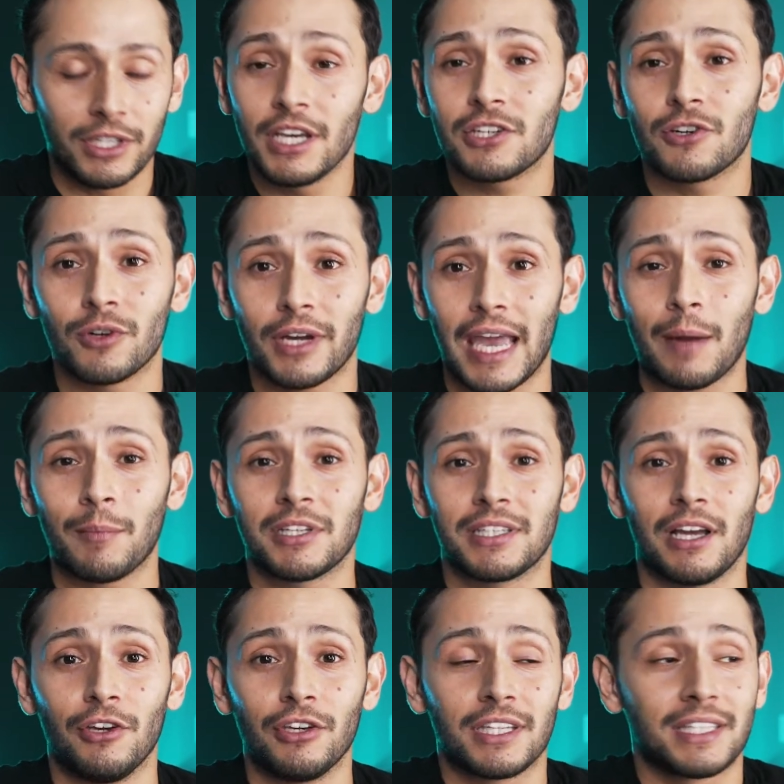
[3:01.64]
digital cameras
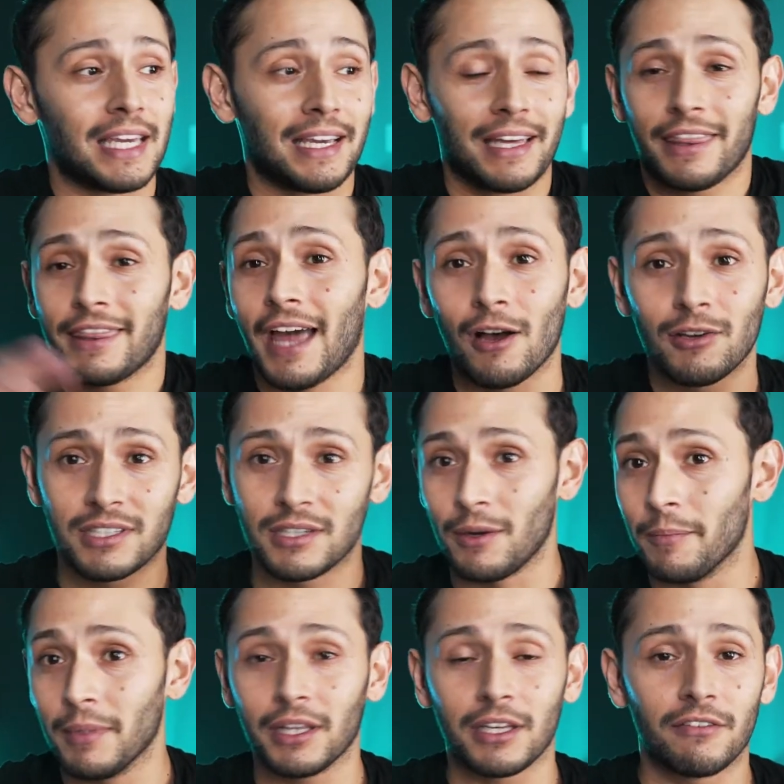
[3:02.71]
now, you can take 1,000,
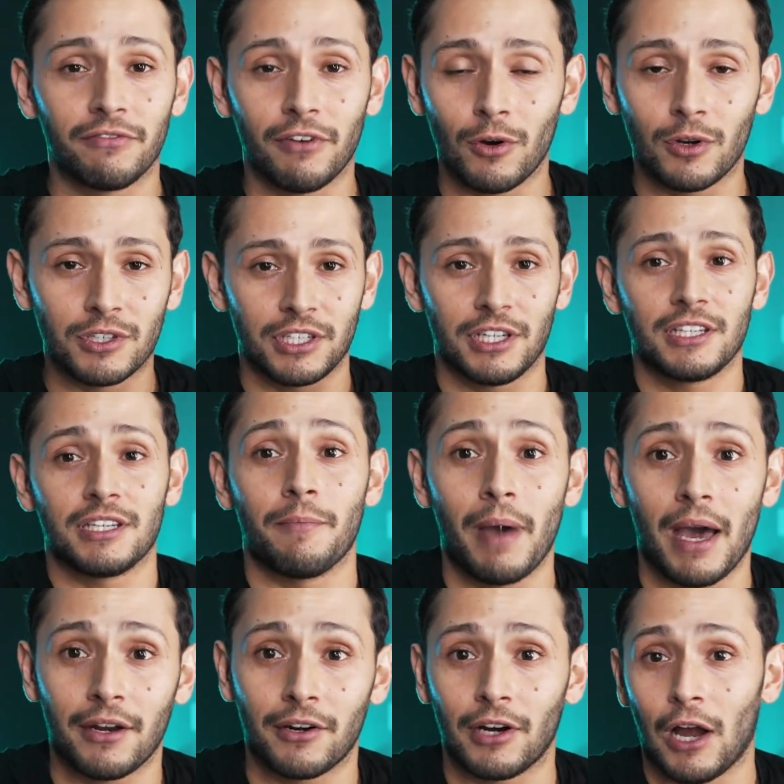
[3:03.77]
1,000,000 photos. It doesn't
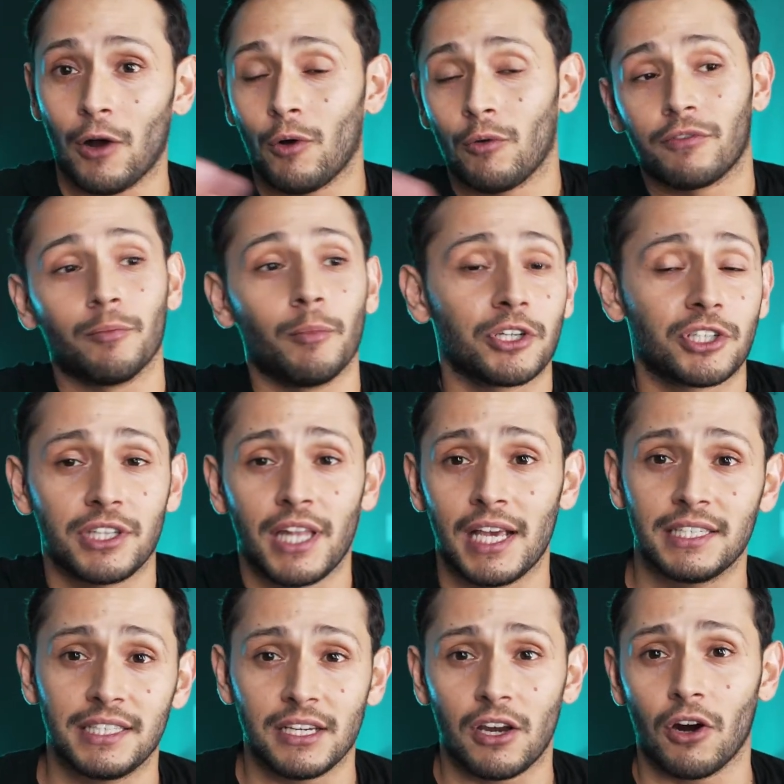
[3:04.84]
matter however much the
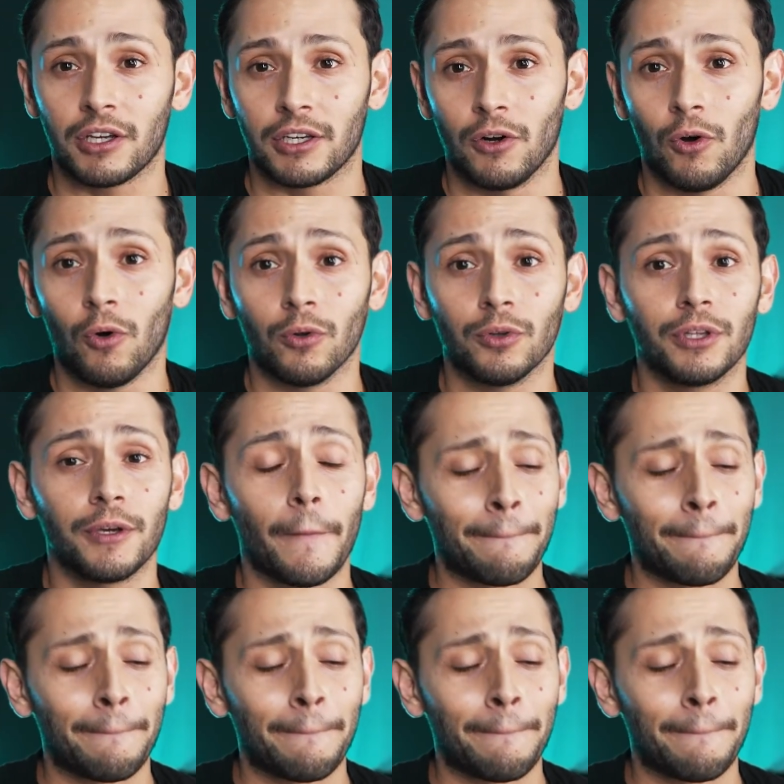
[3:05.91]
SD card can hold.